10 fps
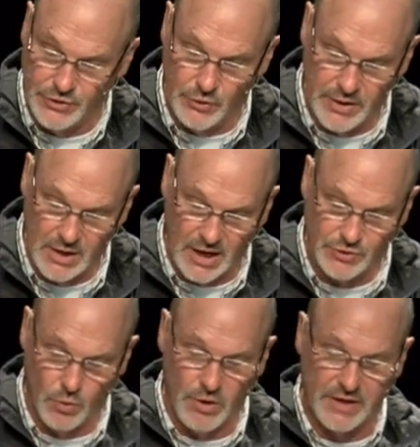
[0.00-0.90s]
doing God's
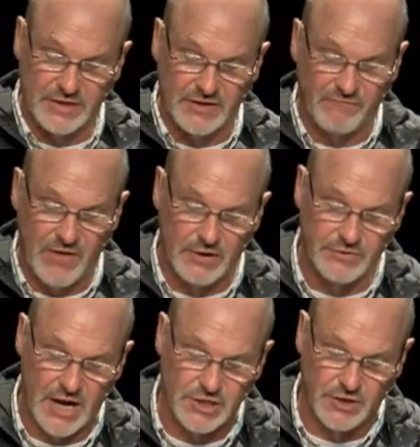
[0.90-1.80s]
Word is the
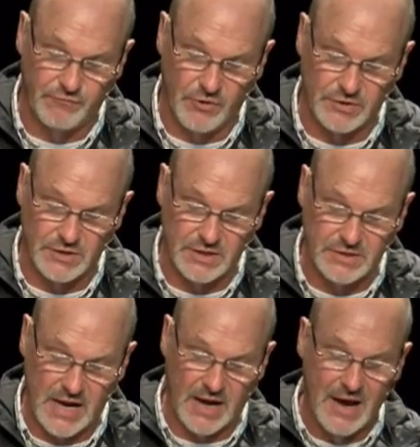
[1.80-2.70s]
foundation for
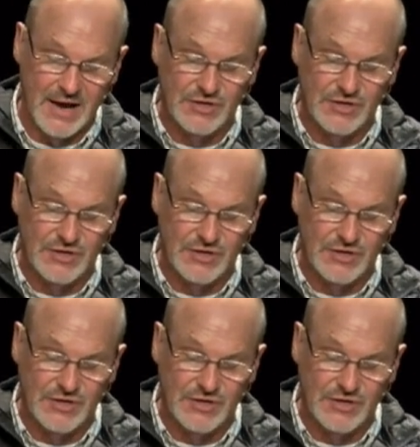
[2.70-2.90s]
success.